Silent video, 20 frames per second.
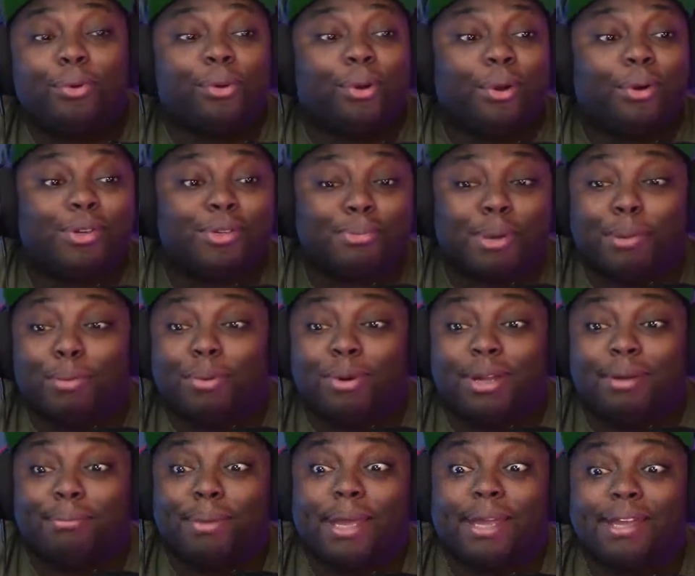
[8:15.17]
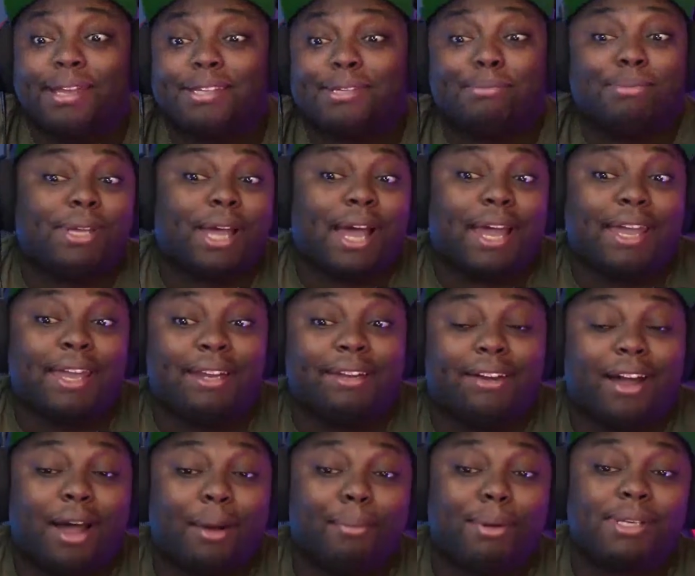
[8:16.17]
Who knows, maybe we may get some tie-in
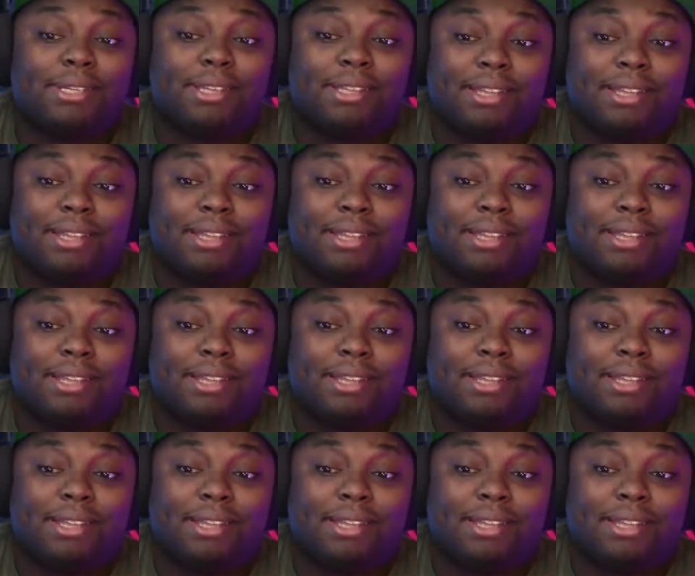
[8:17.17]
comics